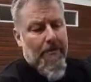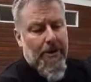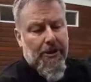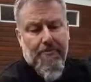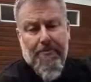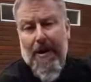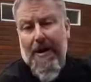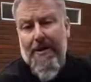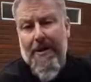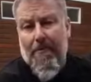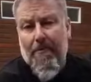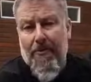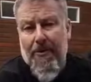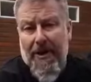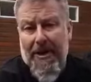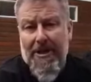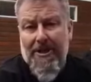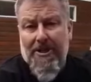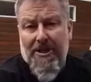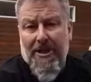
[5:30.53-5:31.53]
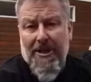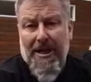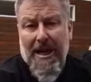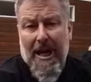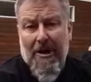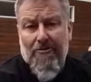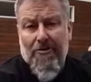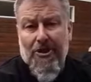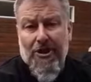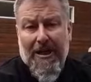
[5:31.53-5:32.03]
you spray them with an instant
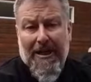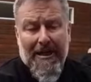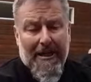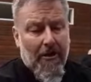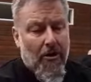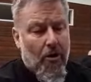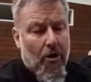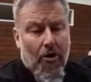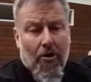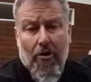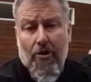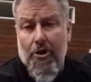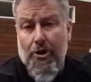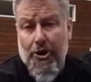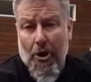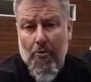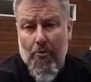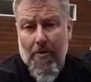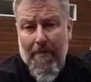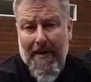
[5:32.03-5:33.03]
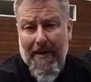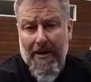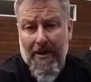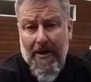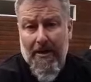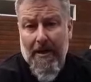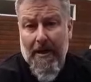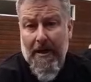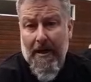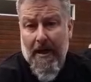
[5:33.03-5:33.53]
cartridge cleaner or soak them in